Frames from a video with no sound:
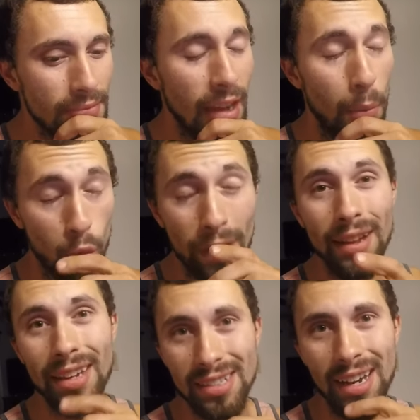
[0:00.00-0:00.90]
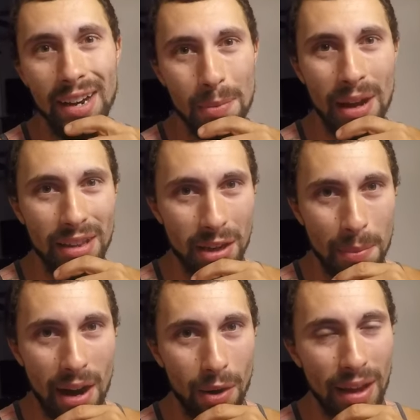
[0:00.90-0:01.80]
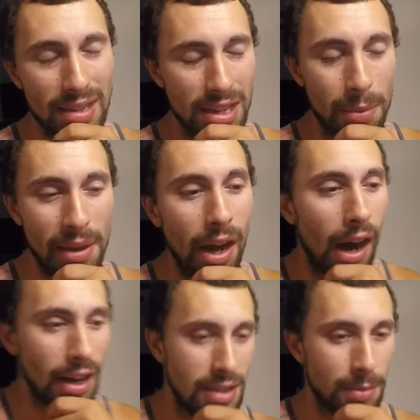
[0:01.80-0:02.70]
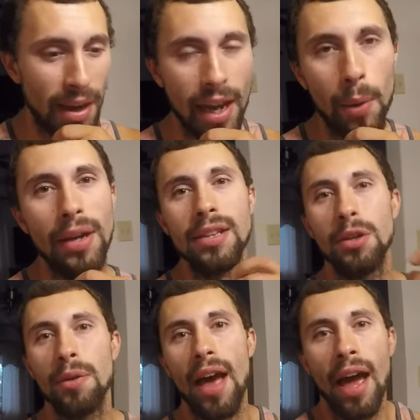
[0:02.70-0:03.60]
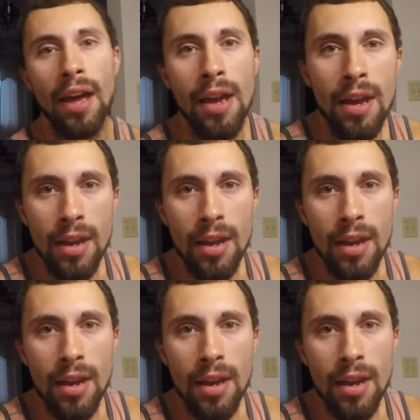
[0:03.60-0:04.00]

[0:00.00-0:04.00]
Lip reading: I'm really excited about the Camaro. That's going to be awesome. I can't wait to do that.